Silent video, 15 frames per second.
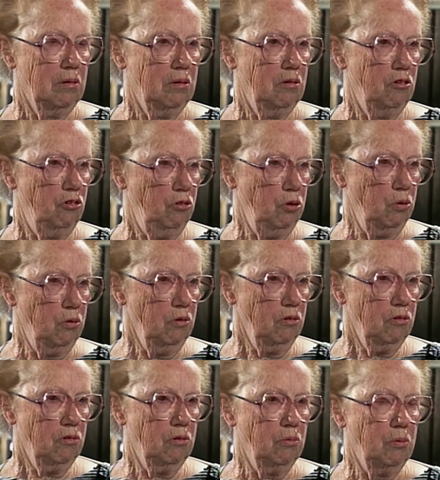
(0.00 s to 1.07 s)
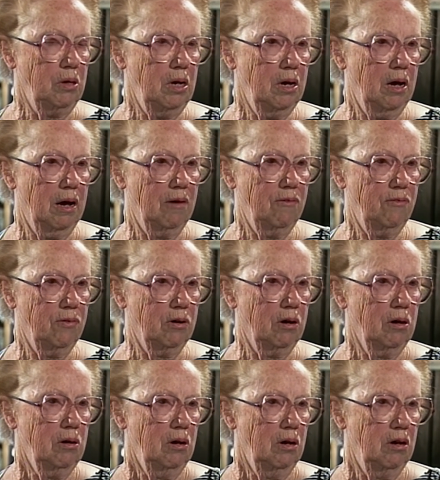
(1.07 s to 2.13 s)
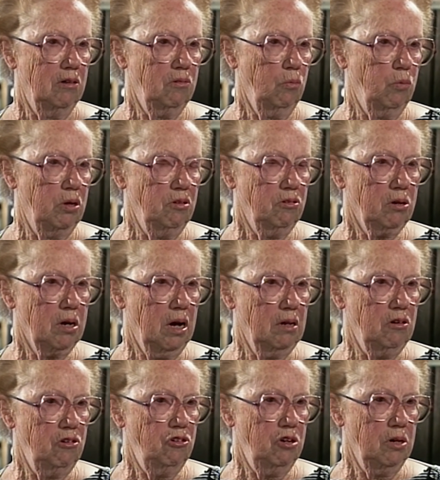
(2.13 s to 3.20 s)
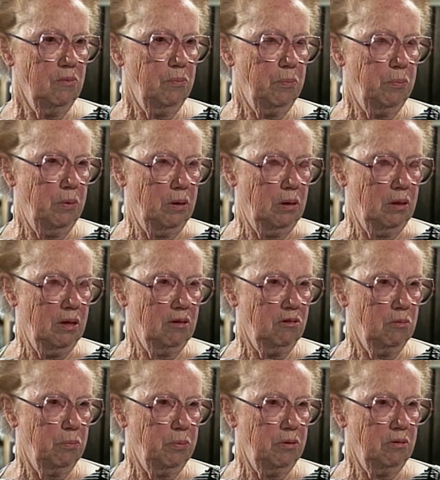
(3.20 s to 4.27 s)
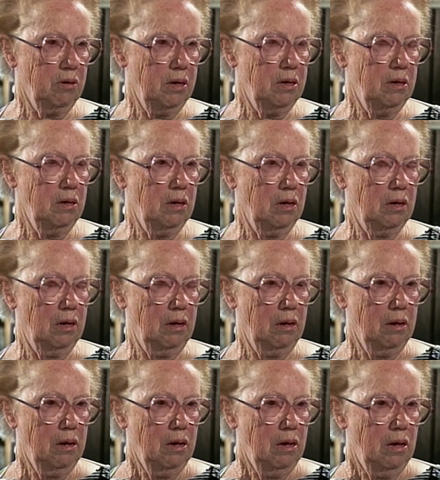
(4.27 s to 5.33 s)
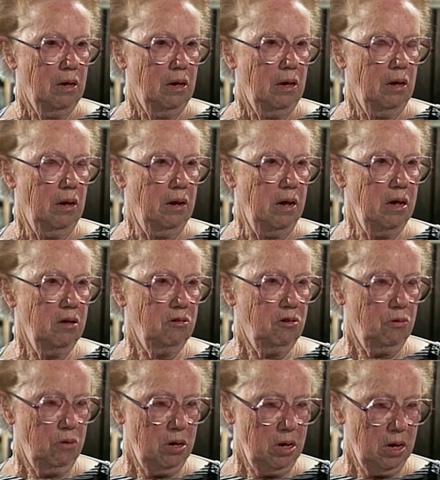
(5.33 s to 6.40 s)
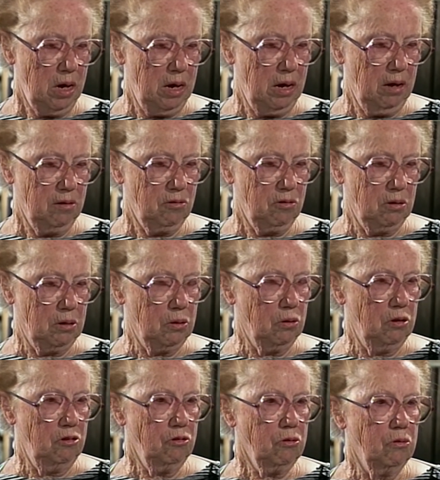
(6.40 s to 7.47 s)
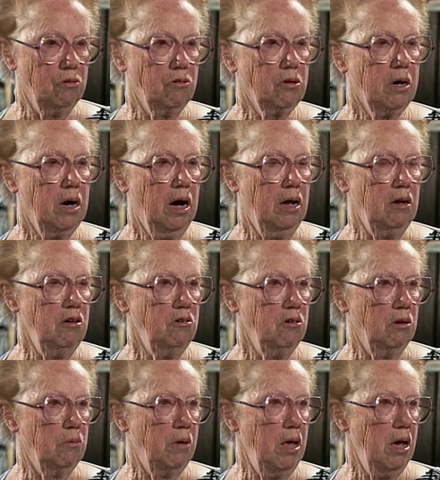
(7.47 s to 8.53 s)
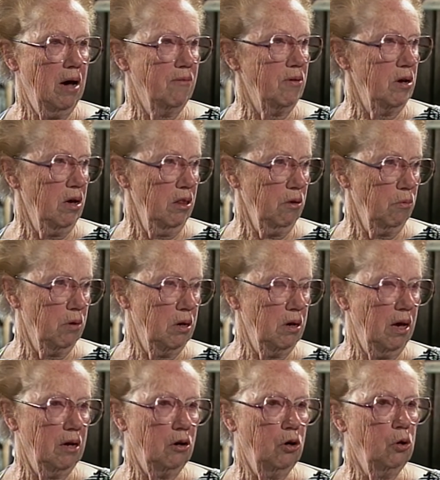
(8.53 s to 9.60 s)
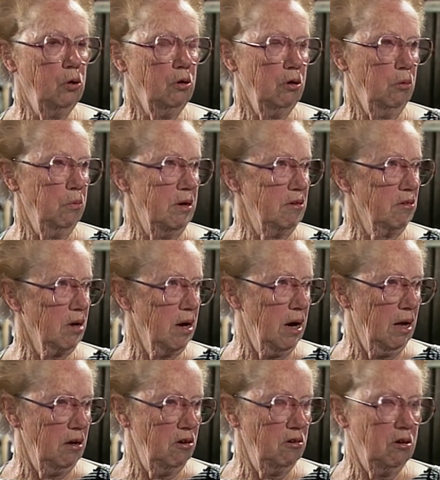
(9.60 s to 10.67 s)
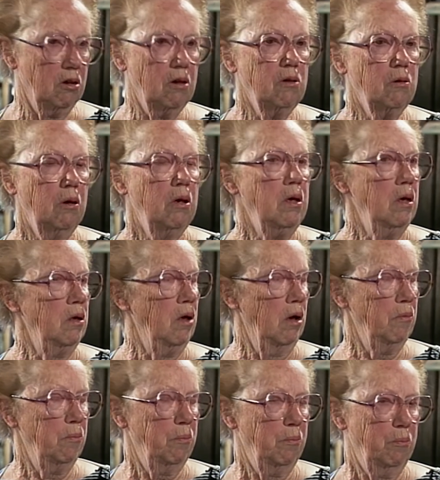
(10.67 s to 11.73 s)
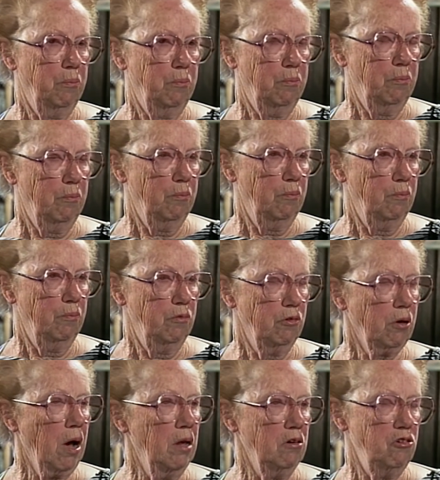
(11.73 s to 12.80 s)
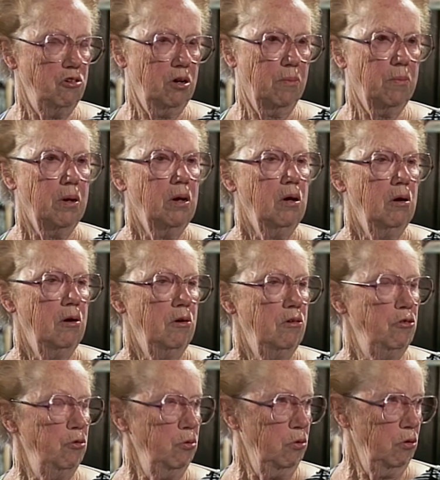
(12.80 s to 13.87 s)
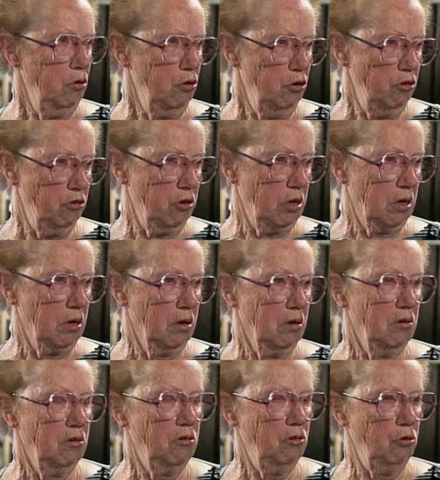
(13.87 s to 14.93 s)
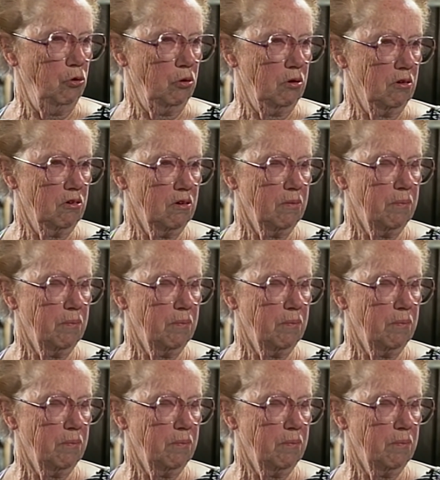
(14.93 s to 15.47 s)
students. We have one scholarship that's presented in history at Orange Coast College, and we have another one at Golden West College, a scholarship to a nursing student.